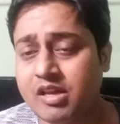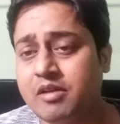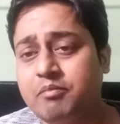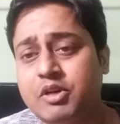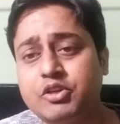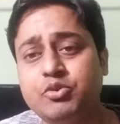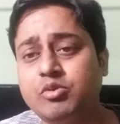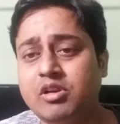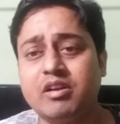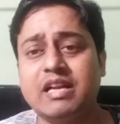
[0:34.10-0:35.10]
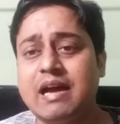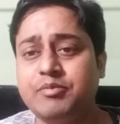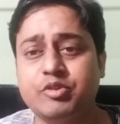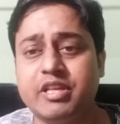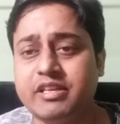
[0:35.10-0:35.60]
But you will not have
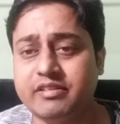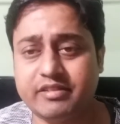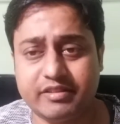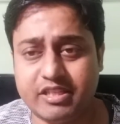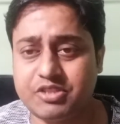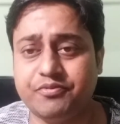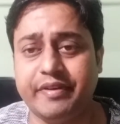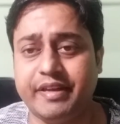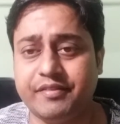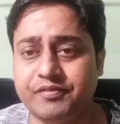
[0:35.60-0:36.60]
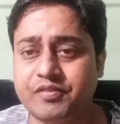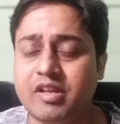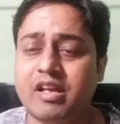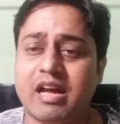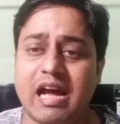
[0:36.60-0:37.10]
to think this way.
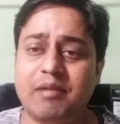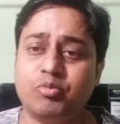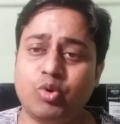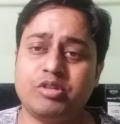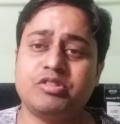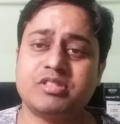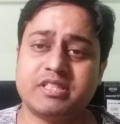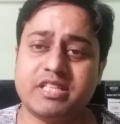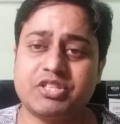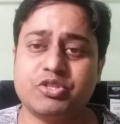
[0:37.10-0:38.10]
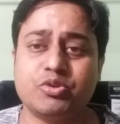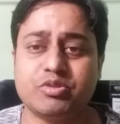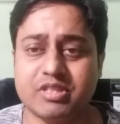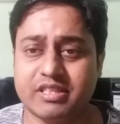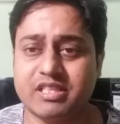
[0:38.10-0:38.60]
I am going to suggest you
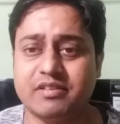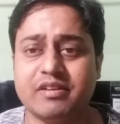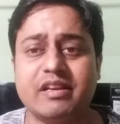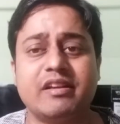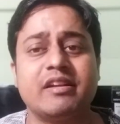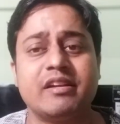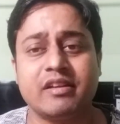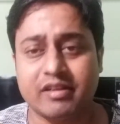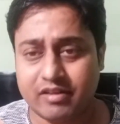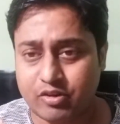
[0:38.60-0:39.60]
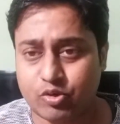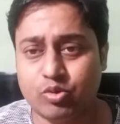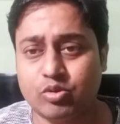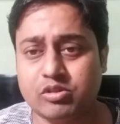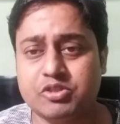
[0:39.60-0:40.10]
certain
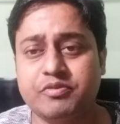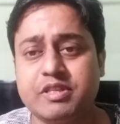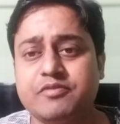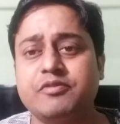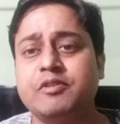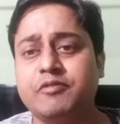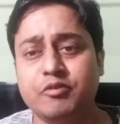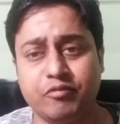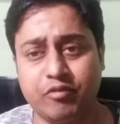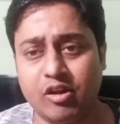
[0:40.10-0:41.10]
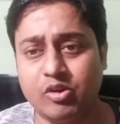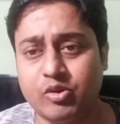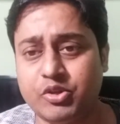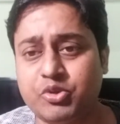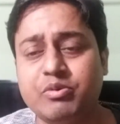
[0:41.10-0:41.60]
rules which if you follow
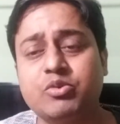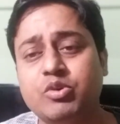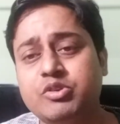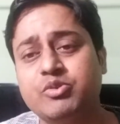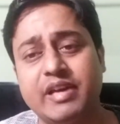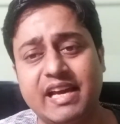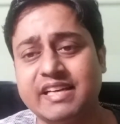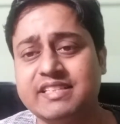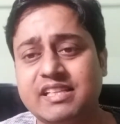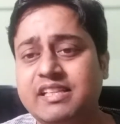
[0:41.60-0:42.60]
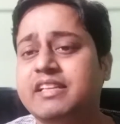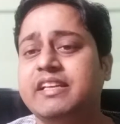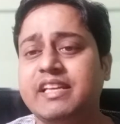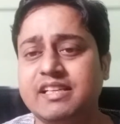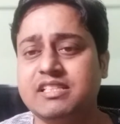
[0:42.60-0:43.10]
you are going to excel in
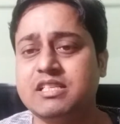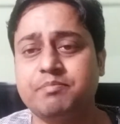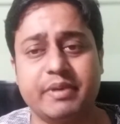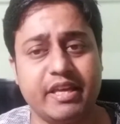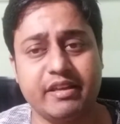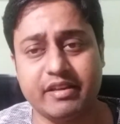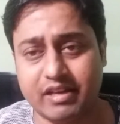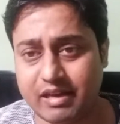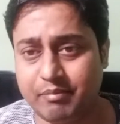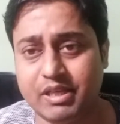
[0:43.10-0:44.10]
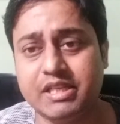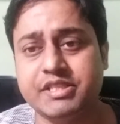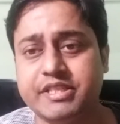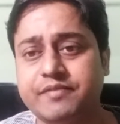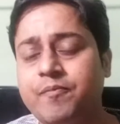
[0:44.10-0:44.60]
English speaking
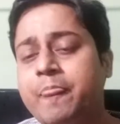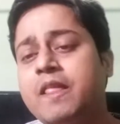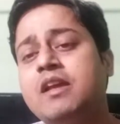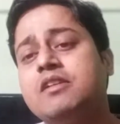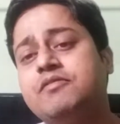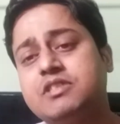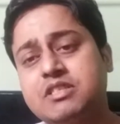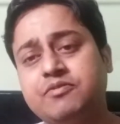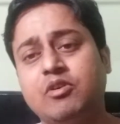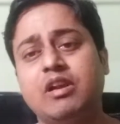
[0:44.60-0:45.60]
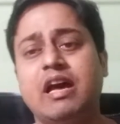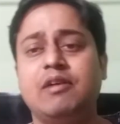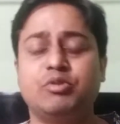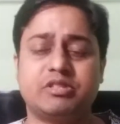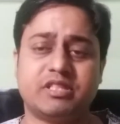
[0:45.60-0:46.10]
ability. First of all, I
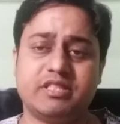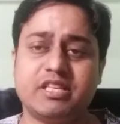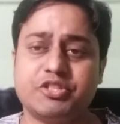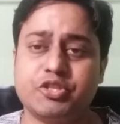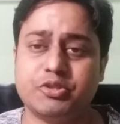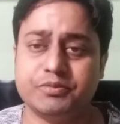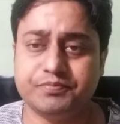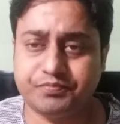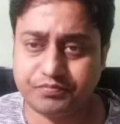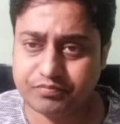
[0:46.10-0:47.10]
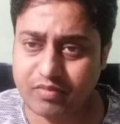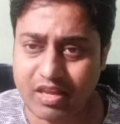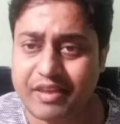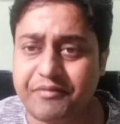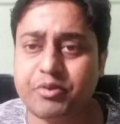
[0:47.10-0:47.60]
would suggest you,
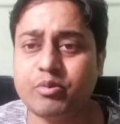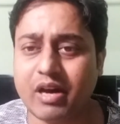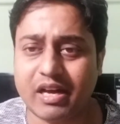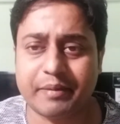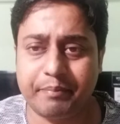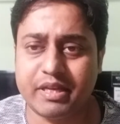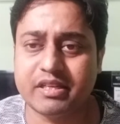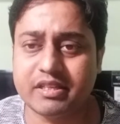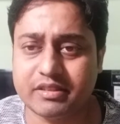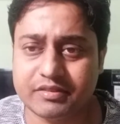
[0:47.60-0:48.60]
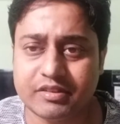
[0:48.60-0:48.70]
if you are a beginner,